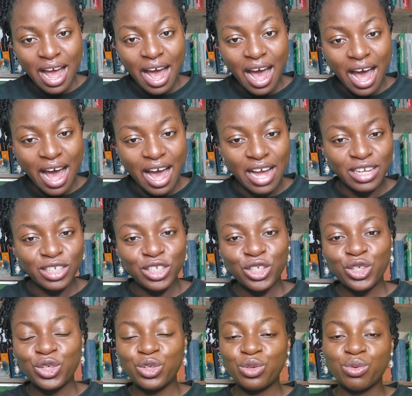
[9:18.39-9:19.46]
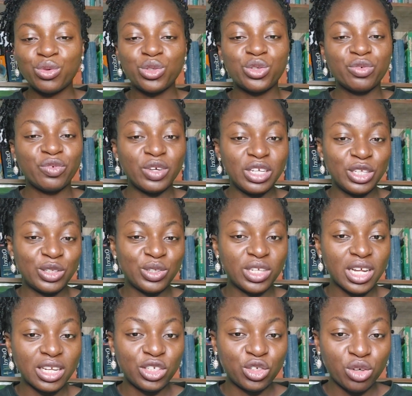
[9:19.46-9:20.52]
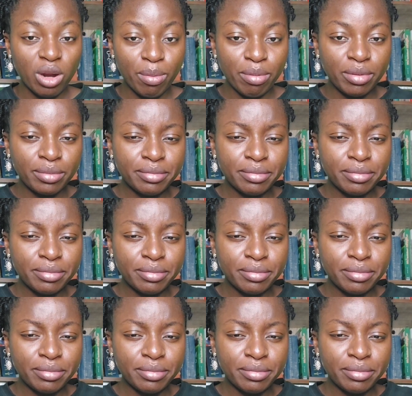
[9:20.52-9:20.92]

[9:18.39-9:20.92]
and you don't want to fall into that trap.